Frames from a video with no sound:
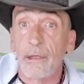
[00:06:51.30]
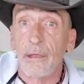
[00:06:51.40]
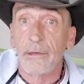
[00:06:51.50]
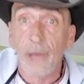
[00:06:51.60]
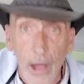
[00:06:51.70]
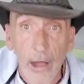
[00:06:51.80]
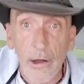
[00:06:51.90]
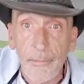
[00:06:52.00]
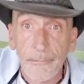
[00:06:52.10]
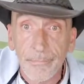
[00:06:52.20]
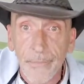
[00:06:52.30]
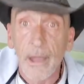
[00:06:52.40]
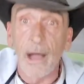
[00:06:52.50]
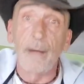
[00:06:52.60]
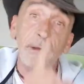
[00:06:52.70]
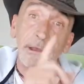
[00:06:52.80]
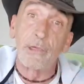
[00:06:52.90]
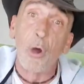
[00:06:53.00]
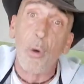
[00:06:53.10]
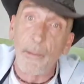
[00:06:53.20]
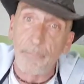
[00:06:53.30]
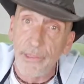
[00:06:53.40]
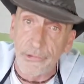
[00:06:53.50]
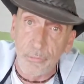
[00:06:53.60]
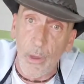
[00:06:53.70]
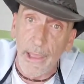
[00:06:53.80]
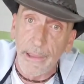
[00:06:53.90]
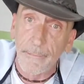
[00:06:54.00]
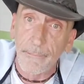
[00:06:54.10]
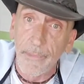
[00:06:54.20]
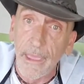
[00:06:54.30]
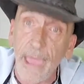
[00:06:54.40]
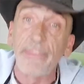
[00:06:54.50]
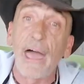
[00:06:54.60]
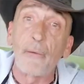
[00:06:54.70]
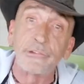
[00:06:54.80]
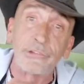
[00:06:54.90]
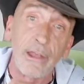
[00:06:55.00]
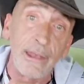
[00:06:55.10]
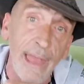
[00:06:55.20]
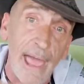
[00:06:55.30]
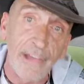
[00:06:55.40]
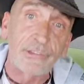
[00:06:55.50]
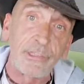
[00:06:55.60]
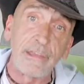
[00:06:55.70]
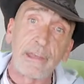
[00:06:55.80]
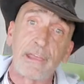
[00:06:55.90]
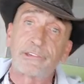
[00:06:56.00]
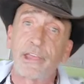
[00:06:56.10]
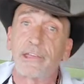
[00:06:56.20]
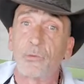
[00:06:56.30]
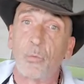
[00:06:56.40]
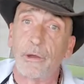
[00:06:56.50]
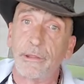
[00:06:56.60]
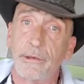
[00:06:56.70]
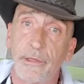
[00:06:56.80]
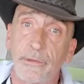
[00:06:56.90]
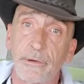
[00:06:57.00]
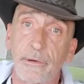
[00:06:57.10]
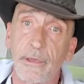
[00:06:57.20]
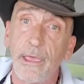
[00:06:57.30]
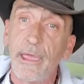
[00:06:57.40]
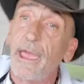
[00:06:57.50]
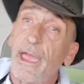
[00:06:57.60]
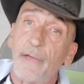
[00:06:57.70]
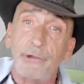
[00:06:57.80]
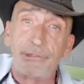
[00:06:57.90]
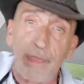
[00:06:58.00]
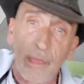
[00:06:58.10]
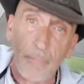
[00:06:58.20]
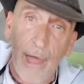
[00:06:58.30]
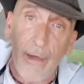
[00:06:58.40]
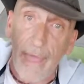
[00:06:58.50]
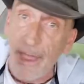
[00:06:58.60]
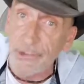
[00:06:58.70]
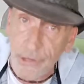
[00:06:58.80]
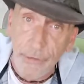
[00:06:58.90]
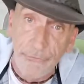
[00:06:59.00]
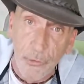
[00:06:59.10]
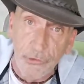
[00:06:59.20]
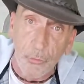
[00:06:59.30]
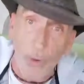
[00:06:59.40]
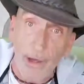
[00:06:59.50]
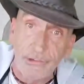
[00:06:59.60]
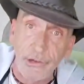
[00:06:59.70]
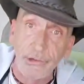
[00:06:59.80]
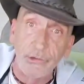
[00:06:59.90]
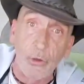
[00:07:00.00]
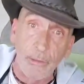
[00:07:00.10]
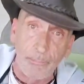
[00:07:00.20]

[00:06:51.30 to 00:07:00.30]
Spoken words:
no, I'm going to go up this way. And that was the last thing they said to one another. Everything about asking for directions on a